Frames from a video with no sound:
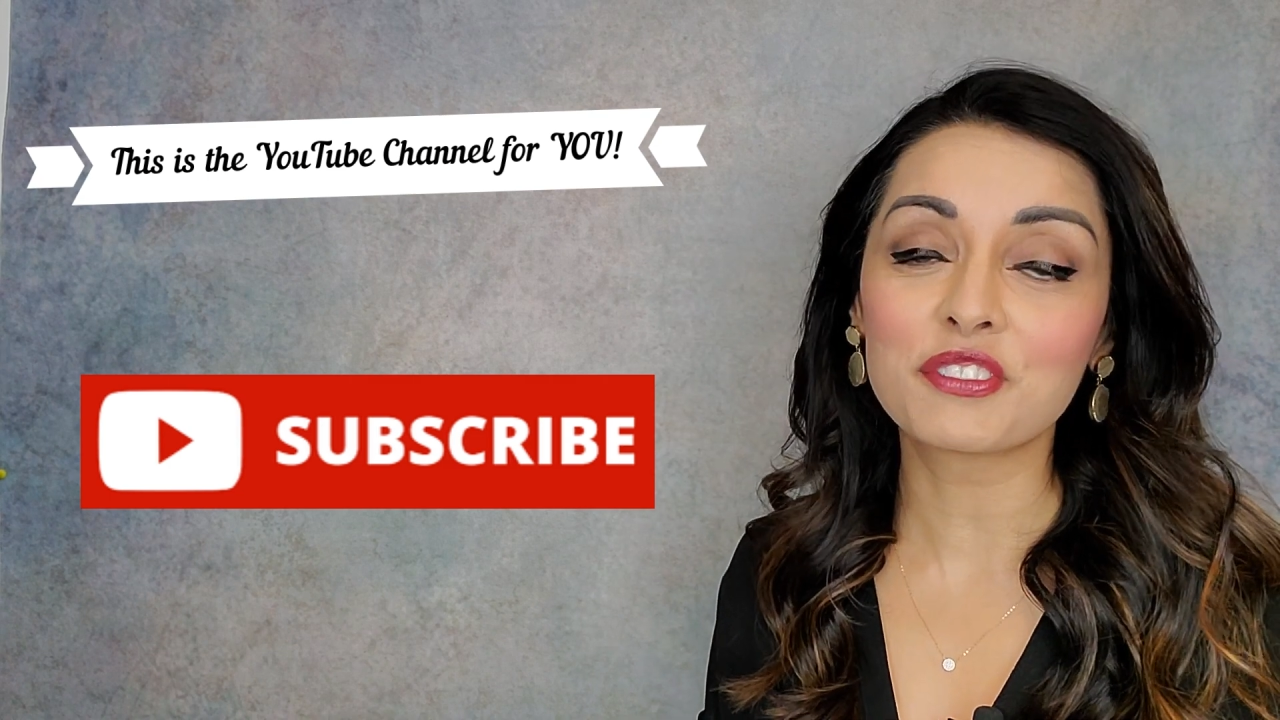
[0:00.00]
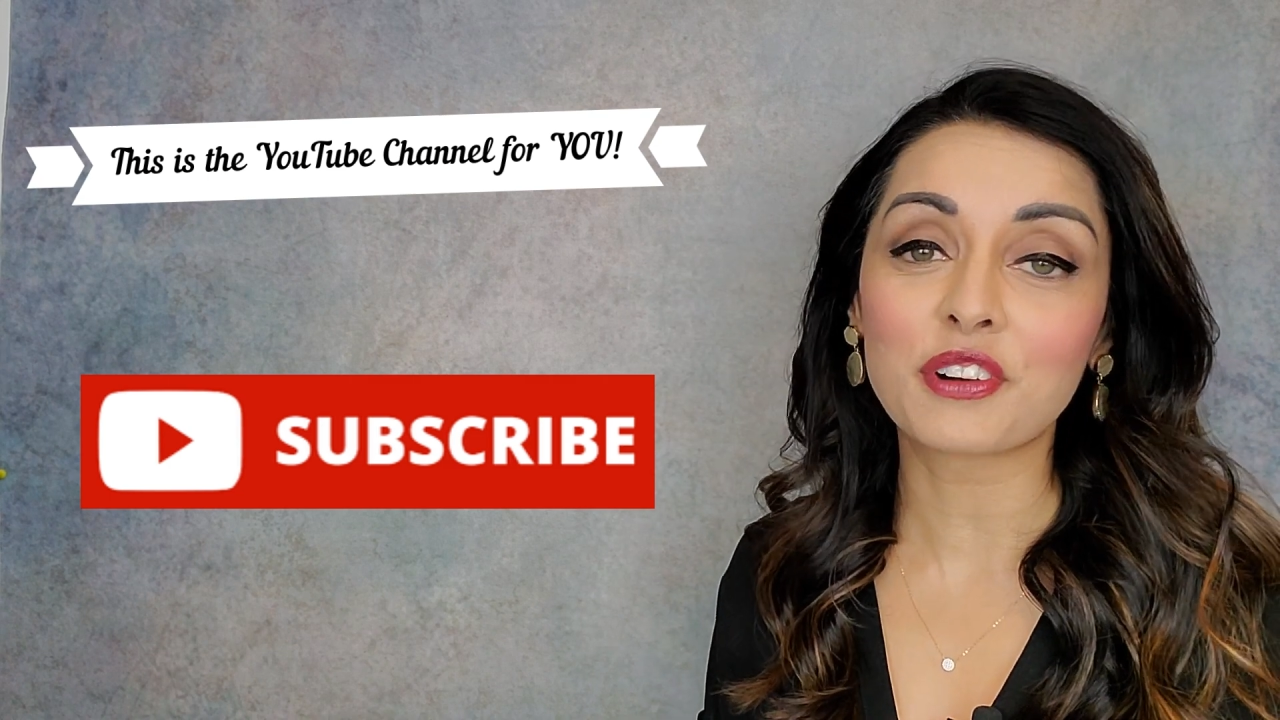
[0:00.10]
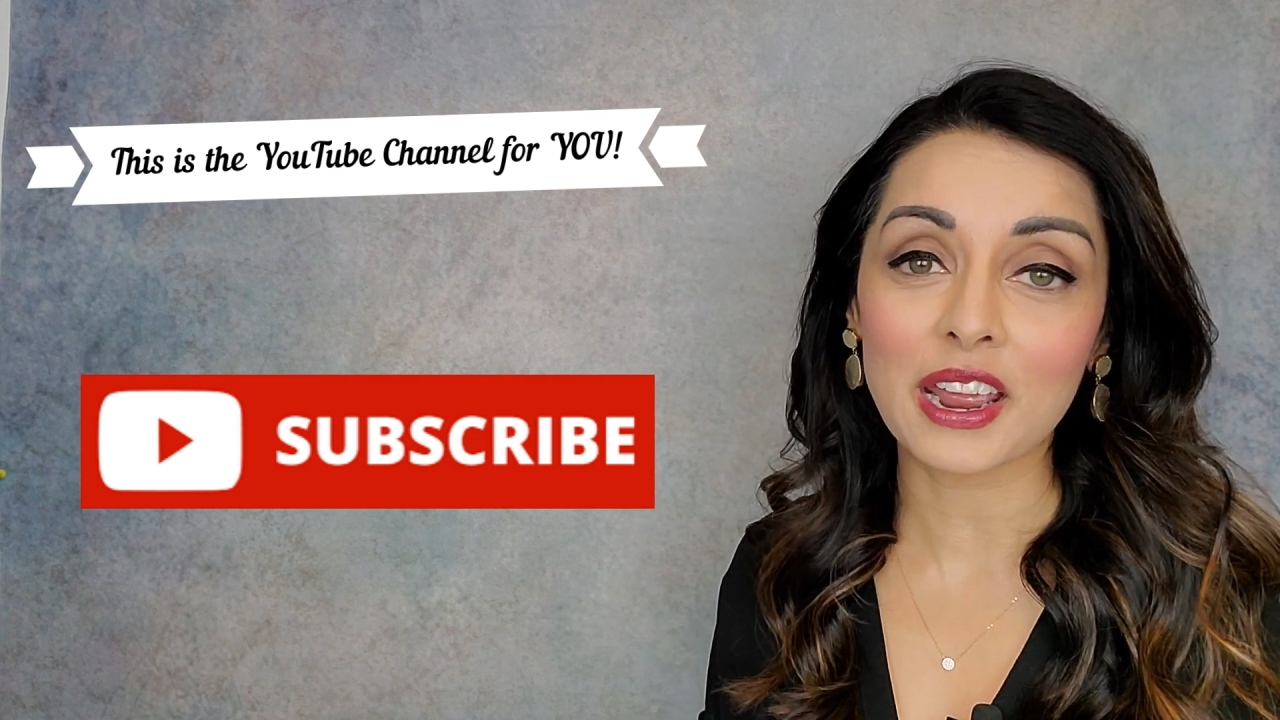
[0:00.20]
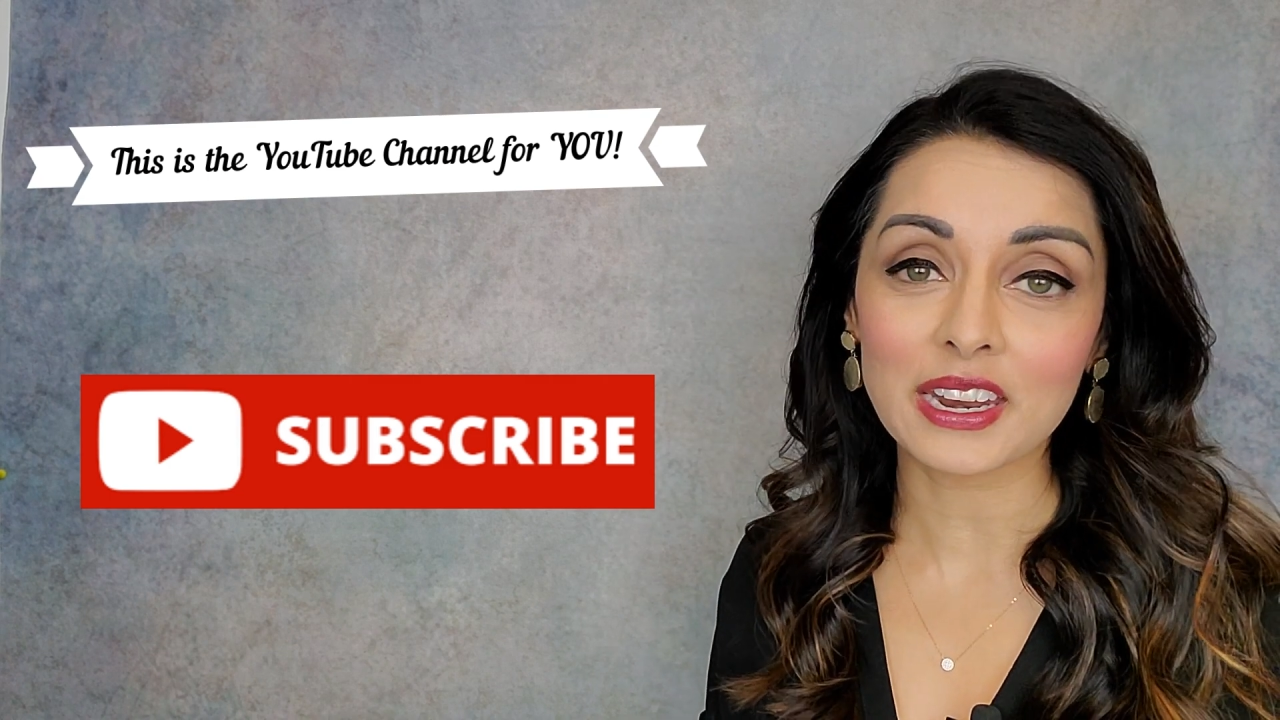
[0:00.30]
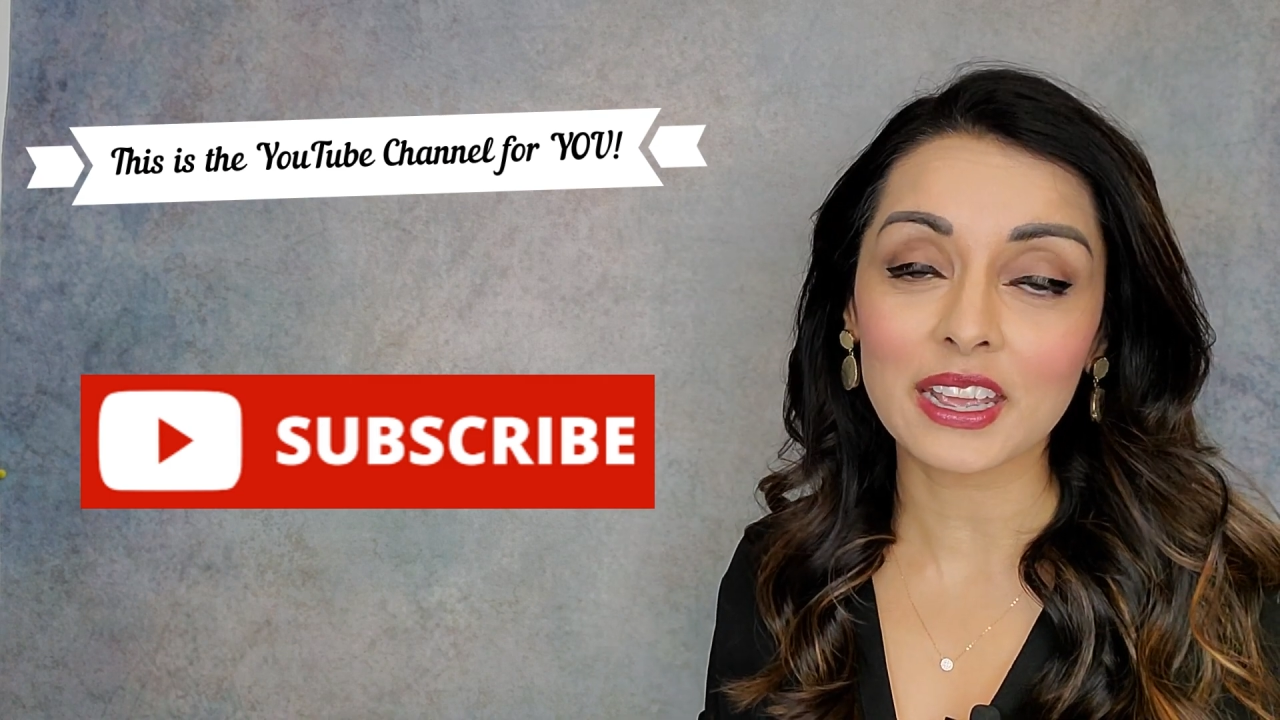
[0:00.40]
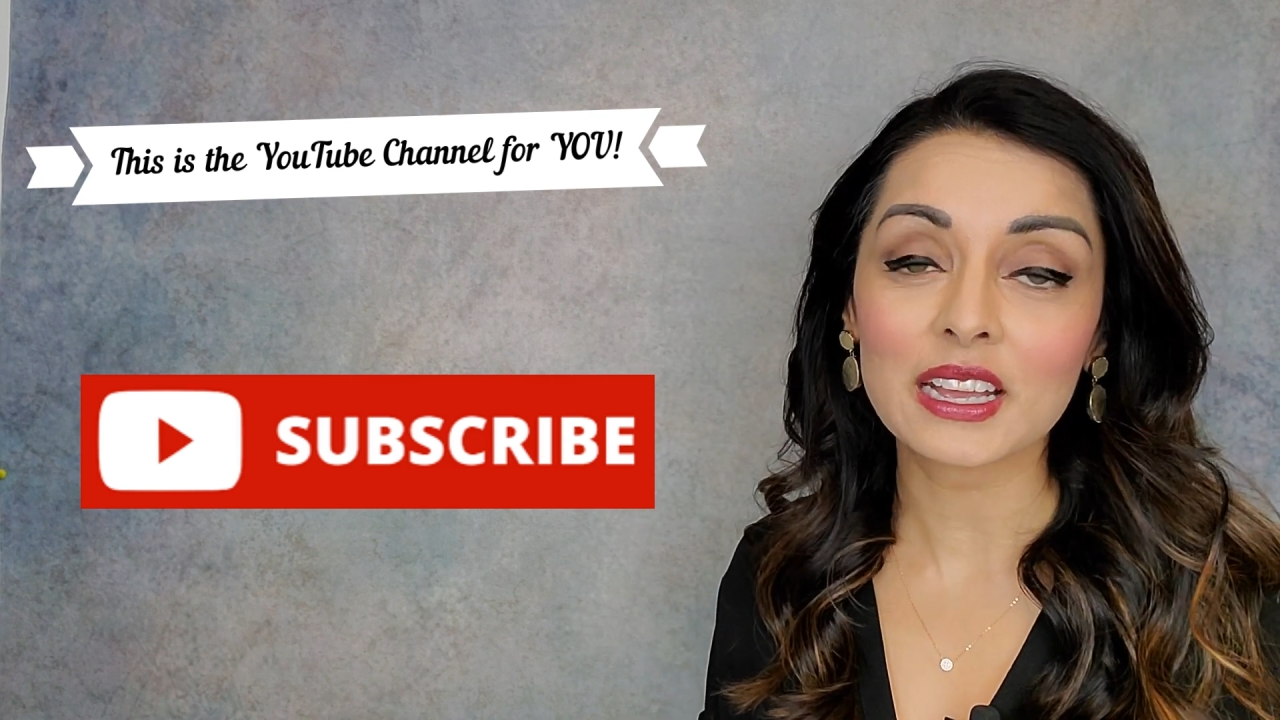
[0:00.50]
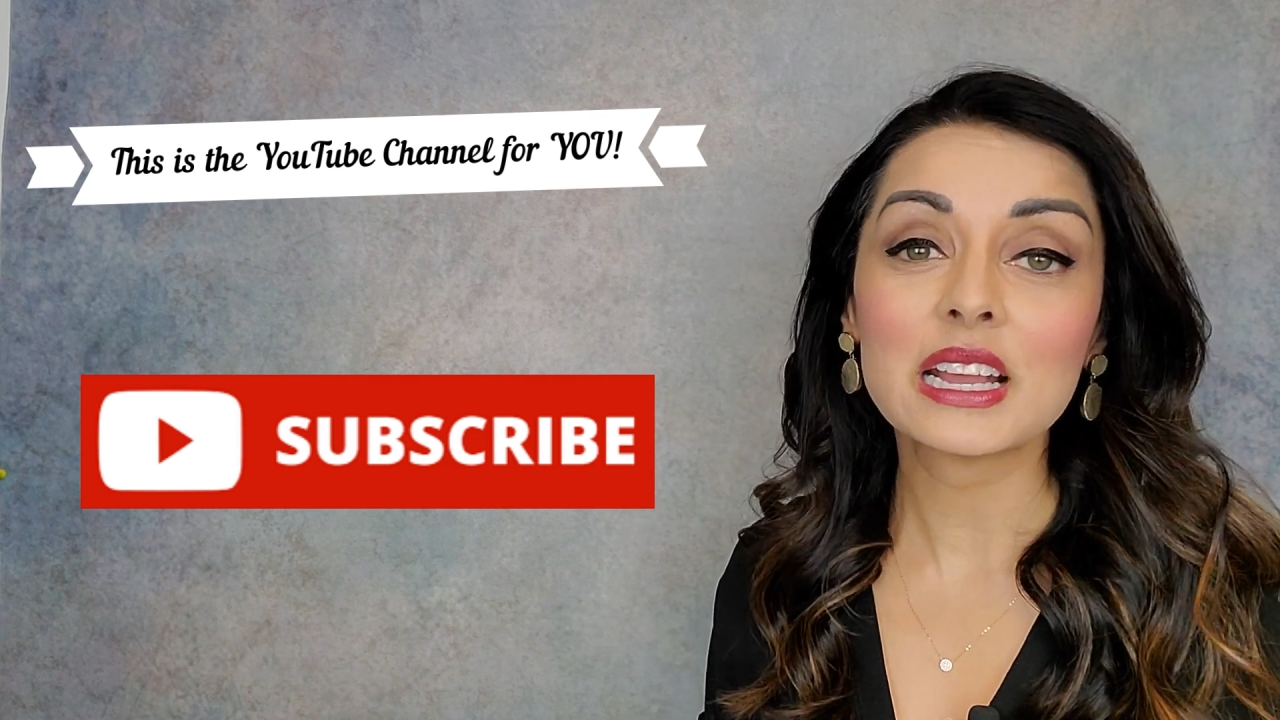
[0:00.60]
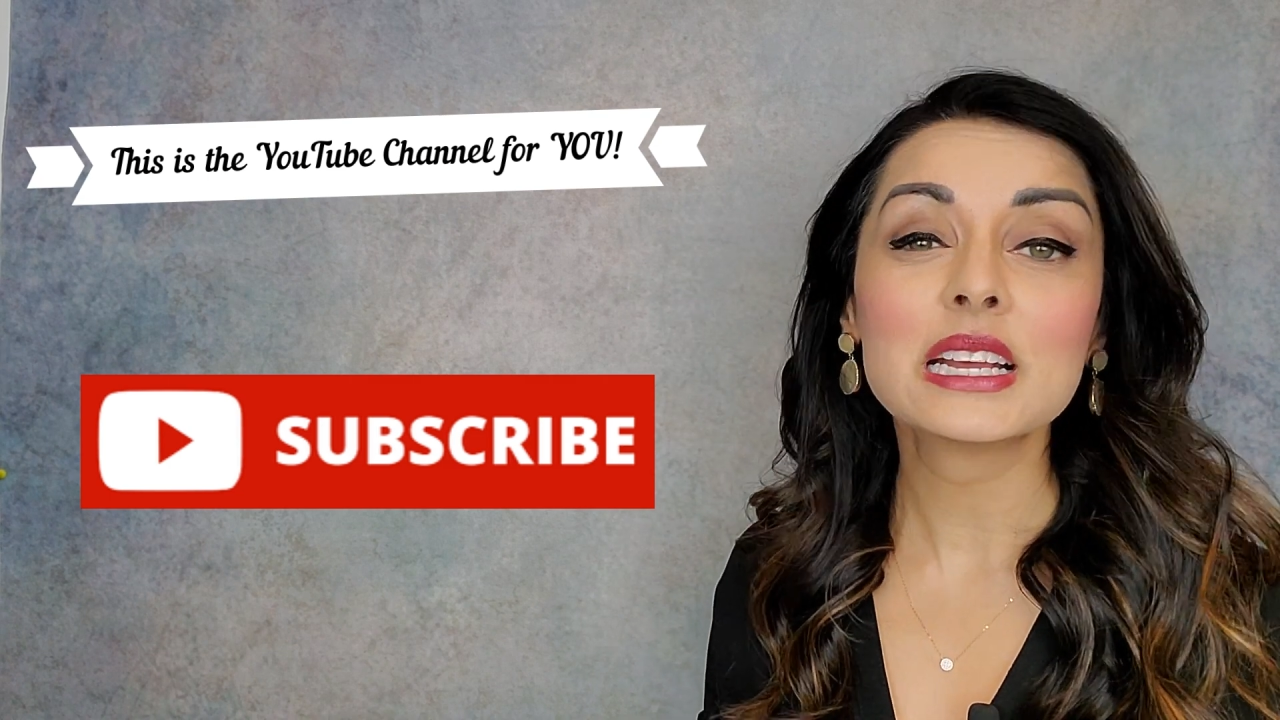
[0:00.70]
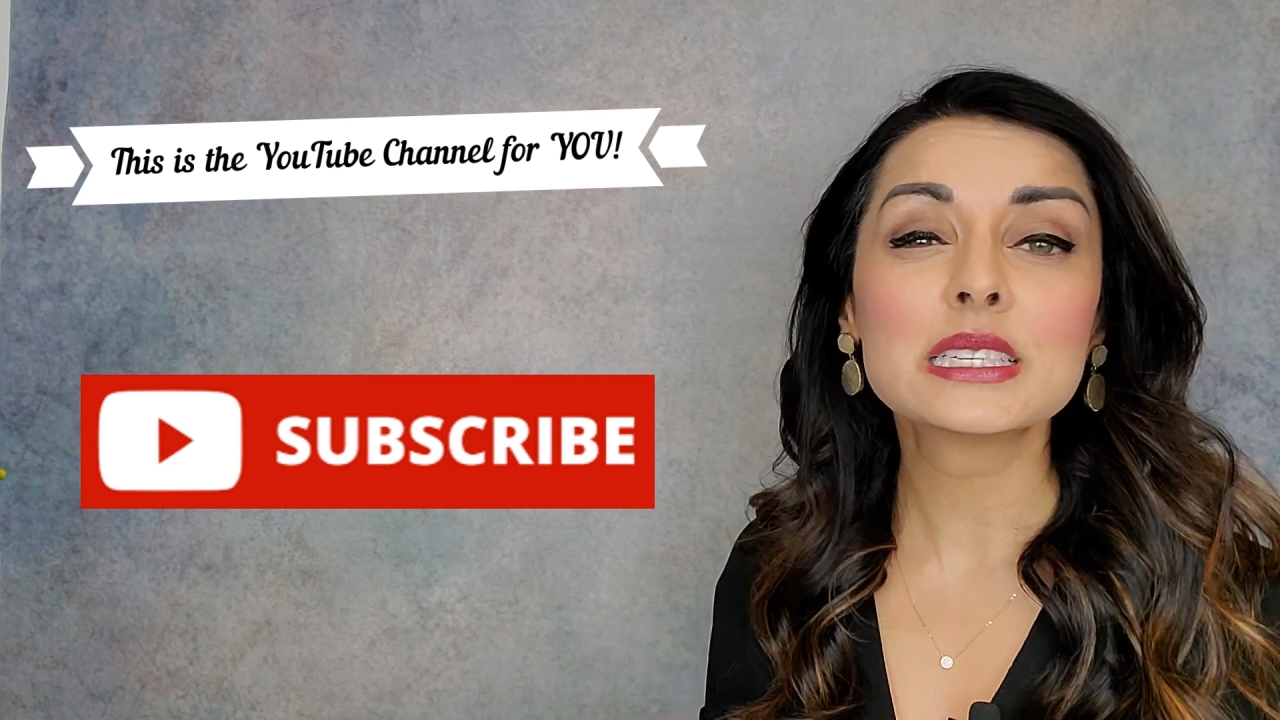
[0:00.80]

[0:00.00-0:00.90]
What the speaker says: Friday,